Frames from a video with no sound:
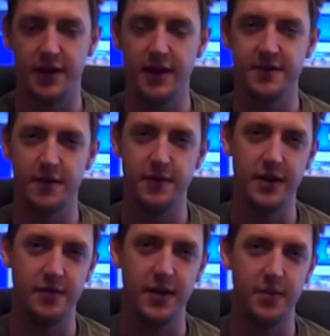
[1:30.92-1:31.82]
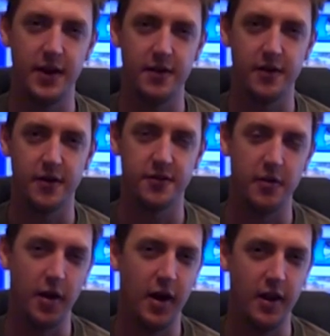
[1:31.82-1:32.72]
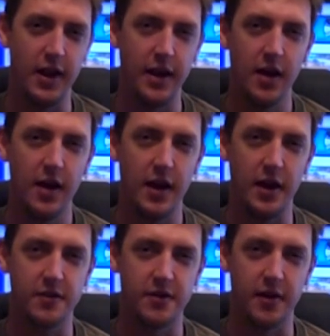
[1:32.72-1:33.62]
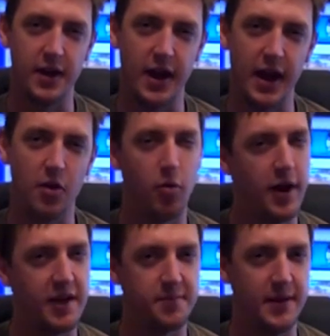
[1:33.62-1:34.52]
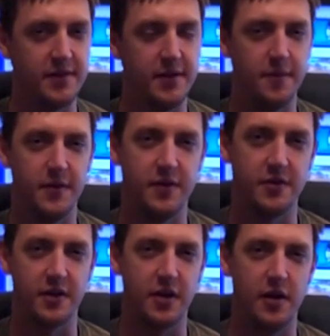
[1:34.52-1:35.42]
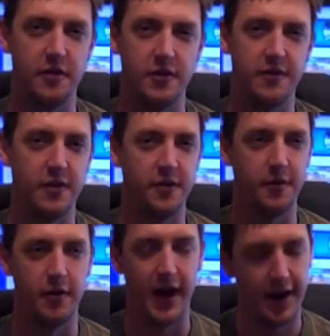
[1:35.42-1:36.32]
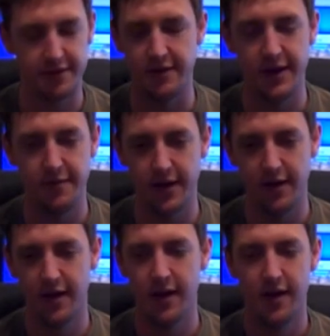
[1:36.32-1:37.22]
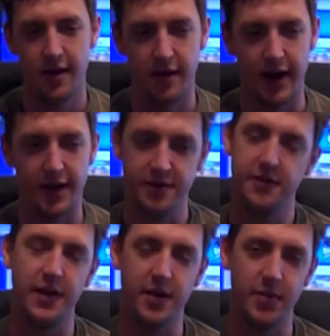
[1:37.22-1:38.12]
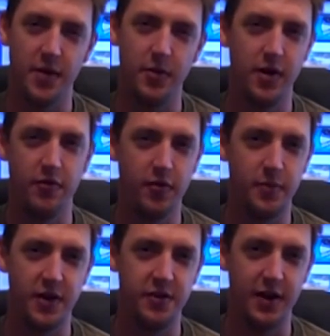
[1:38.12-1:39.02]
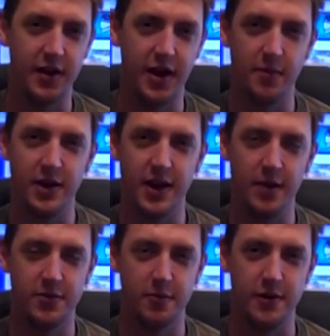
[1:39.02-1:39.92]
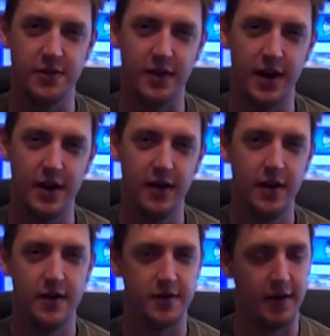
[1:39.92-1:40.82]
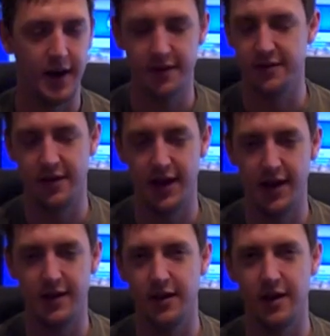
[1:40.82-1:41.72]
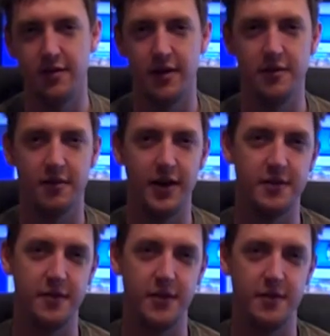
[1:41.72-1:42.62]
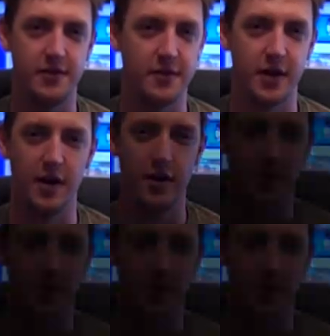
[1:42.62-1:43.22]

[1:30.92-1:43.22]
7 days of eBay task so early, it started getting quite expensive for just the cartridge, so I thought I had to leave it. I had to think about my overall budget and how many games I wanted to get, so I had to let Indiana Jones Greatest Adventures go.